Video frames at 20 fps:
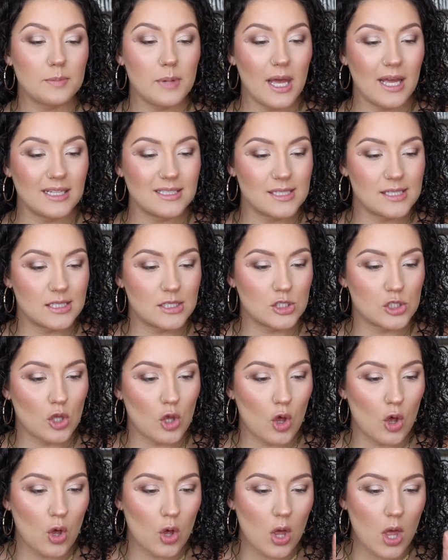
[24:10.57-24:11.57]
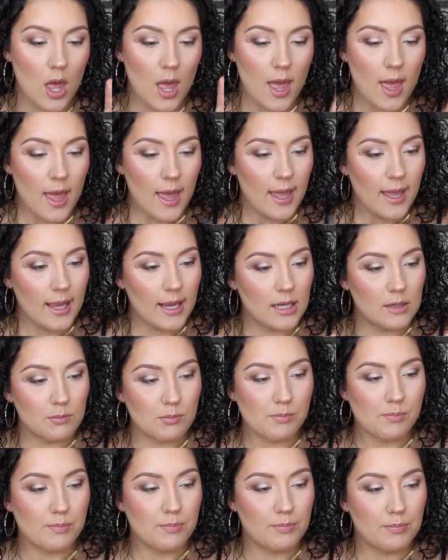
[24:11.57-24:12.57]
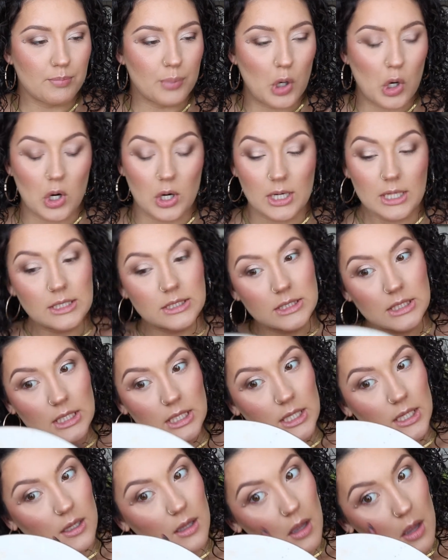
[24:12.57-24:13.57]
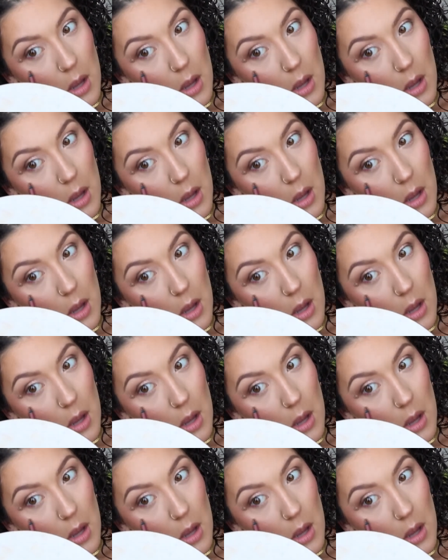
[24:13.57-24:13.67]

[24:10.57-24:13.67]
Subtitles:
Pencil in Burgundy.